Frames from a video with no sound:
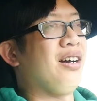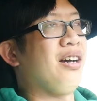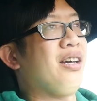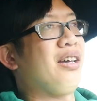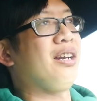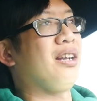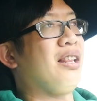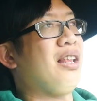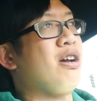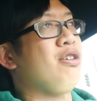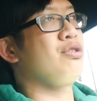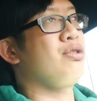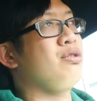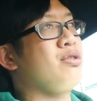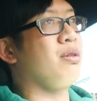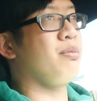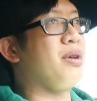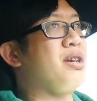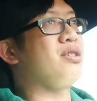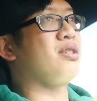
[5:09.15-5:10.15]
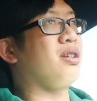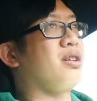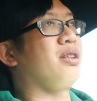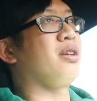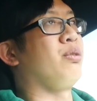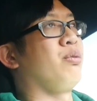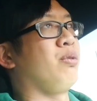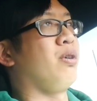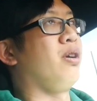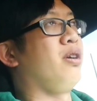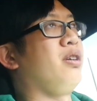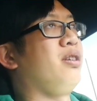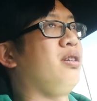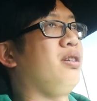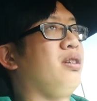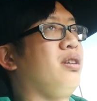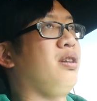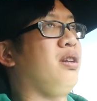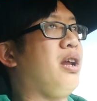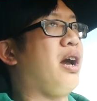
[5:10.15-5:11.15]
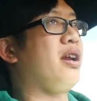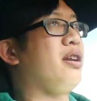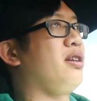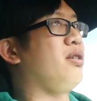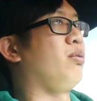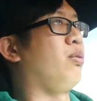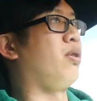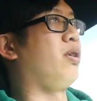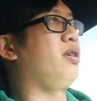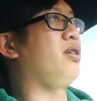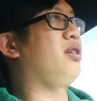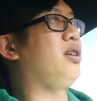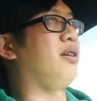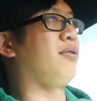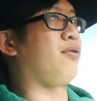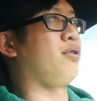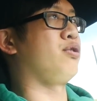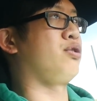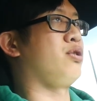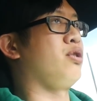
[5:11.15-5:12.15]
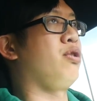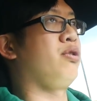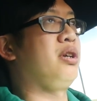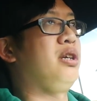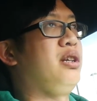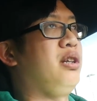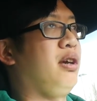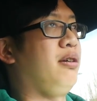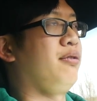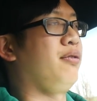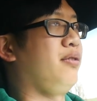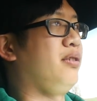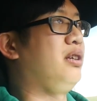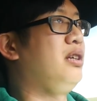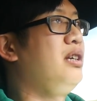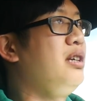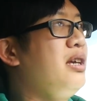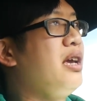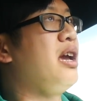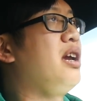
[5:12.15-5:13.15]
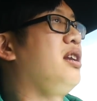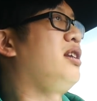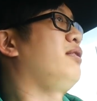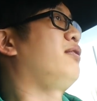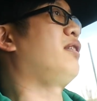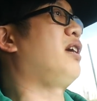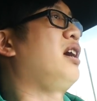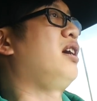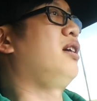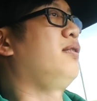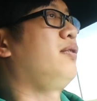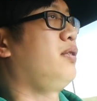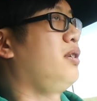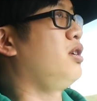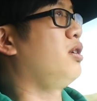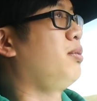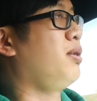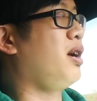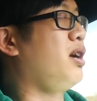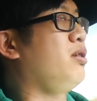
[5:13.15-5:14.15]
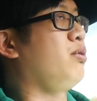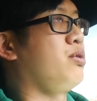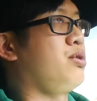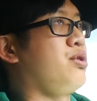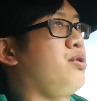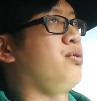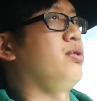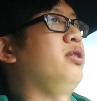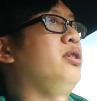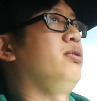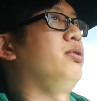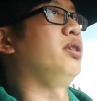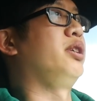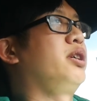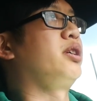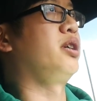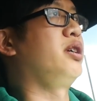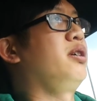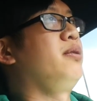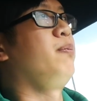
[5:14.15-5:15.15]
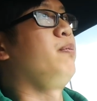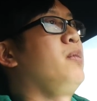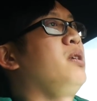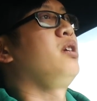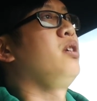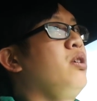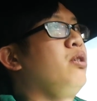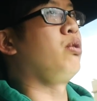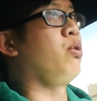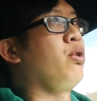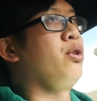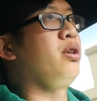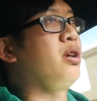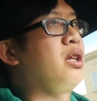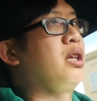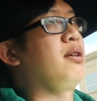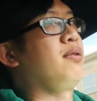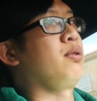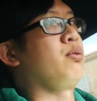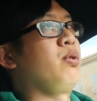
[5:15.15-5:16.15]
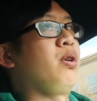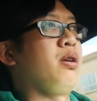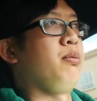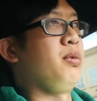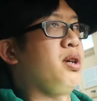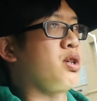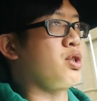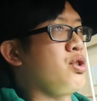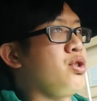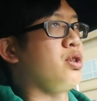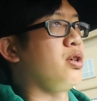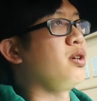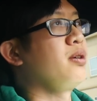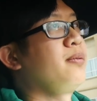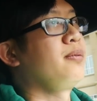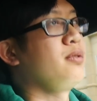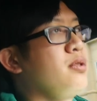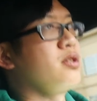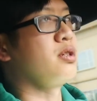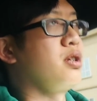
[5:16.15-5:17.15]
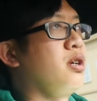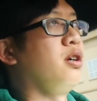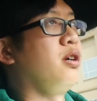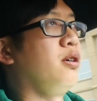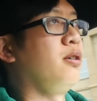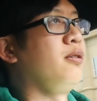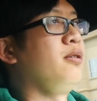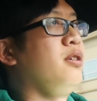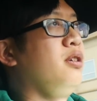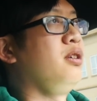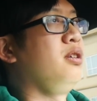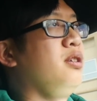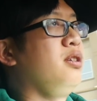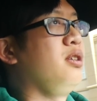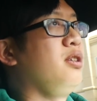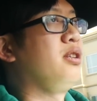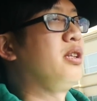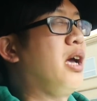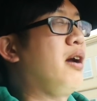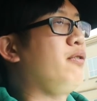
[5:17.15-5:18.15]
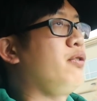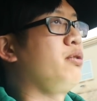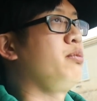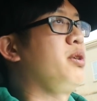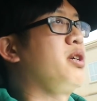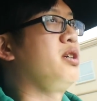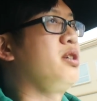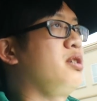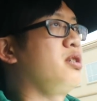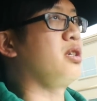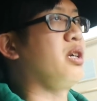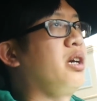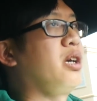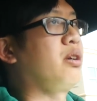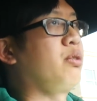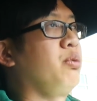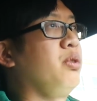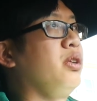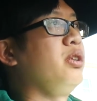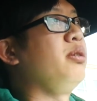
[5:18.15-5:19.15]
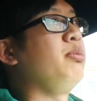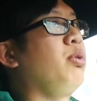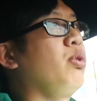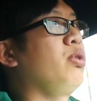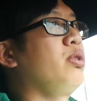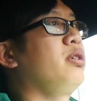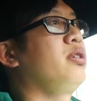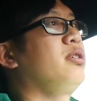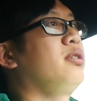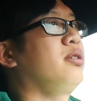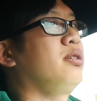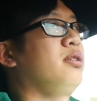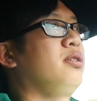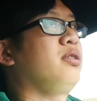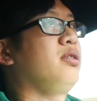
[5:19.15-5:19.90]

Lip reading: It allows you to basically run 91 if there's no E85 nearby, which is really, really good. Or you can even run a mixture. So that for me is like really important.